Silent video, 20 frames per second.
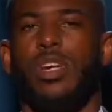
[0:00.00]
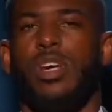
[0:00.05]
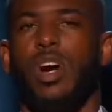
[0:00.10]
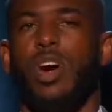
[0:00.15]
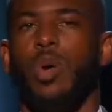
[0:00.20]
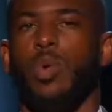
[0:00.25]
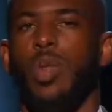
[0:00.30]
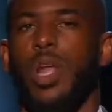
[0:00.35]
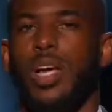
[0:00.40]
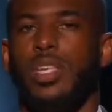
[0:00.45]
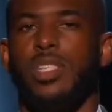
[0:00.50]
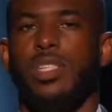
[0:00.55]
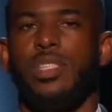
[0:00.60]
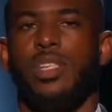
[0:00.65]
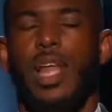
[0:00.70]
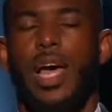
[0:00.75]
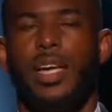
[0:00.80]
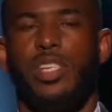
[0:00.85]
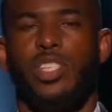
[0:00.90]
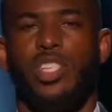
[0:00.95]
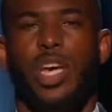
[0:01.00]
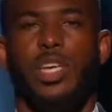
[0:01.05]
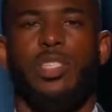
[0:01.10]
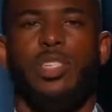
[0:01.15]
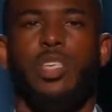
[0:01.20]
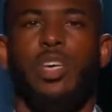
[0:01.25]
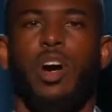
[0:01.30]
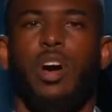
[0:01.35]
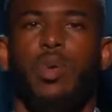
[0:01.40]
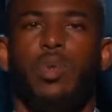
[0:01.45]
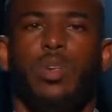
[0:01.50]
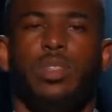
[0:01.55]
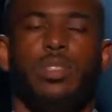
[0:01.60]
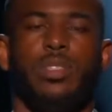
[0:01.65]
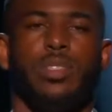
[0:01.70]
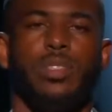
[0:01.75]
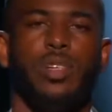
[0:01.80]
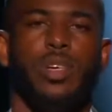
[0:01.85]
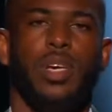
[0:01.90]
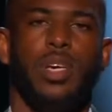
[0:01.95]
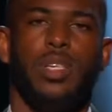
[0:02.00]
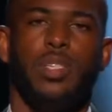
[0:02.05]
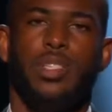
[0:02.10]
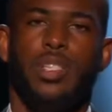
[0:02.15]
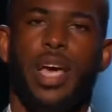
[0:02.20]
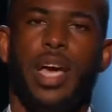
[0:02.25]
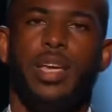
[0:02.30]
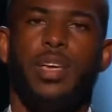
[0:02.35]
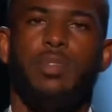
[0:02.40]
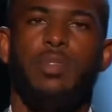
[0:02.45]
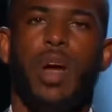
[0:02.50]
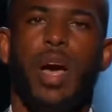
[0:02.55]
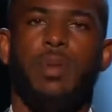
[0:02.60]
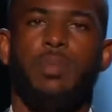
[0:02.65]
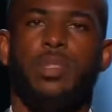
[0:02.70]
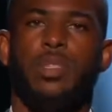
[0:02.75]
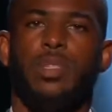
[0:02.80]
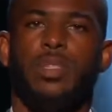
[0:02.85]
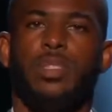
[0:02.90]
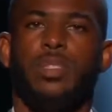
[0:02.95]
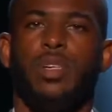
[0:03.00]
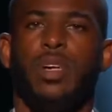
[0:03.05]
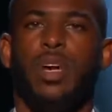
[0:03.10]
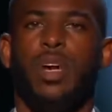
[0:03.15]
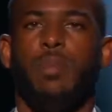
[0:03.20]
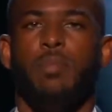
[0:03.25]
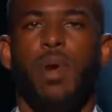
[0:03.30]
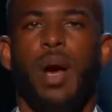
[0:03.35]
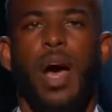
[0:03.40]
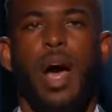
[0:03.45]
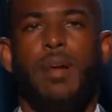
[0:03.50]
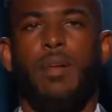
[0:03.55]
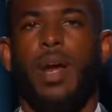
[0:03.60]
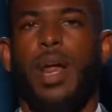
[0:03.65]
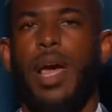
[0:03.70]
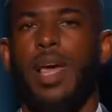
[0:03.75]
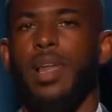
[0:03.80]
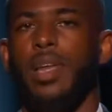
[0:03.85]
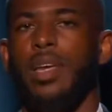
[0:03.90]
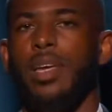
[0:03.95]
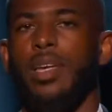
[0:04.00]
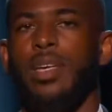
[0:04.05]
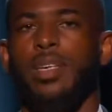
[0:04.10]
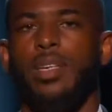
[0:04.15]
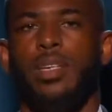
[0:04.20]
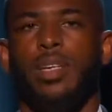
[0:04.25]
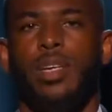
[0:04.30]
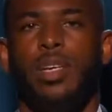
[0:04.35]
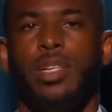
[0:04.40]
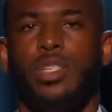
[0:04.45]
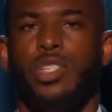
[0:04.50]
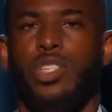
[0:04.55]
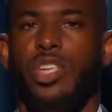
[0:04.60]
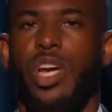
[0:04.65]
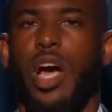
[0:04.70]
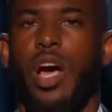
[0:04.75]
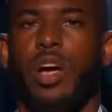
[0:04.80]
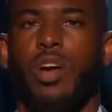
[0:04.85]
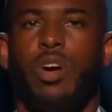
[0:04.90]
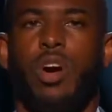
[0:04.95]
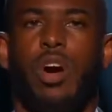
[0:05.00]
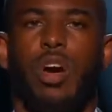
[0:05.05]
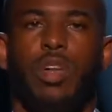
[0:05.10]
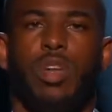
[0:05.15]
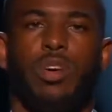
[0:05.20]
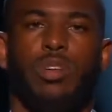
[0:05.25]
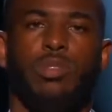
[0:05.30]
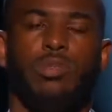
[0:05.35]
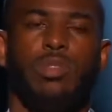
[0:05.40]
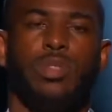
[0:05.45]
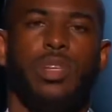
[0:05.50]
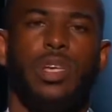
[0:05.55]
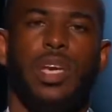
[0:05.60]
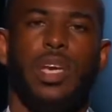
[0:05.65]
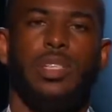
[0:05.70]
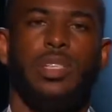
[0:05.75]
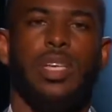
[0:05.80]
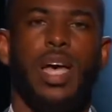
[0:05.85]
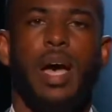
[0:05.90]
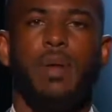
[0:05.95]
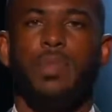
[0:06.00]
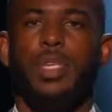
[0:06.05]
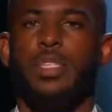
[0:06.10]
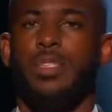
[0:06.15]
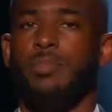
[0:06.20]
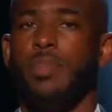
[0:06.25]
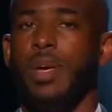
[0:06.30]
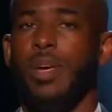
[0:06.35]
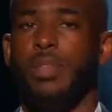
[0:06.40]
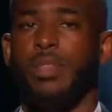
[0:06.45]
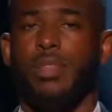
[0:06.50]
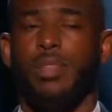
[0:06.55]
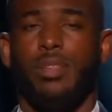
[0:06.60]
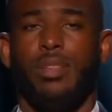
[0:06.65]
ago, legends like Jesse Owens, Jackie Robinson, Muhammad Ali, John Carlos, and Tommy Smith,